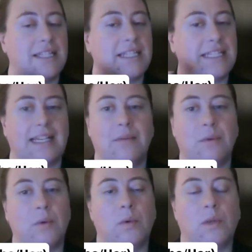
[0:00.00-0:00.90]
That's
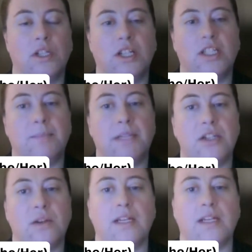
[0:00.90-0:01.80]
exactly what we want you to be
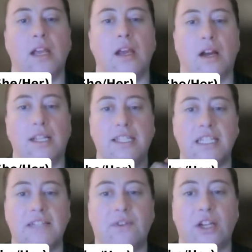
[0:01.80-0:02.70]
doing,
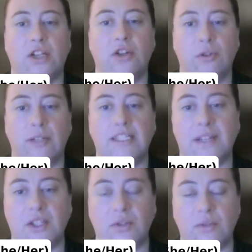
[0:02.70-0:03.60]
identifying your
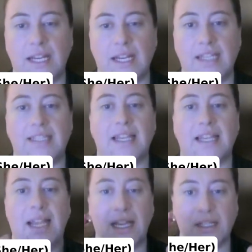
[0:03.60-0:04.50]
individual
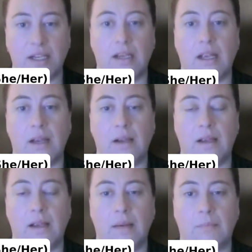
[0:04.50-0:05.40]
needs and
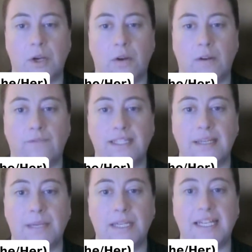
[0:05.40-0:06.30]
going for
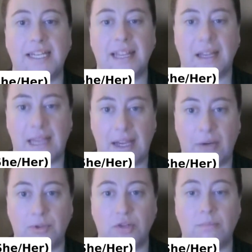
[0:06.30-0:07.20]
CPD that
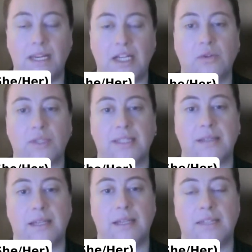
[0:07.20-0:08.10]
helps you meet your
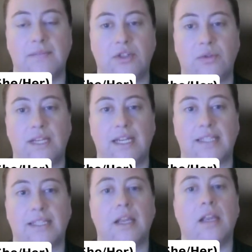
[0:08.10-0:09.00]
individual
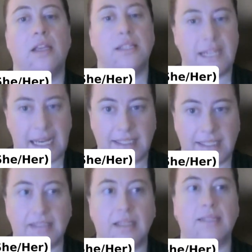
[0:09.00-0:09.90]
needs. So
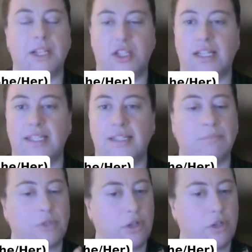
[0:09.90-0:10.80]
yes,
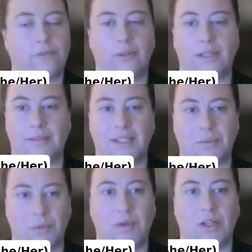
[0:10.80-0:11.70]
specialism, go for it.
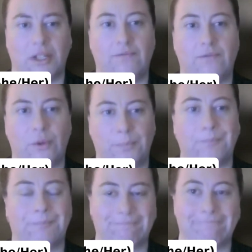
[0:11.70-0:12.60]
That's what we were looking for.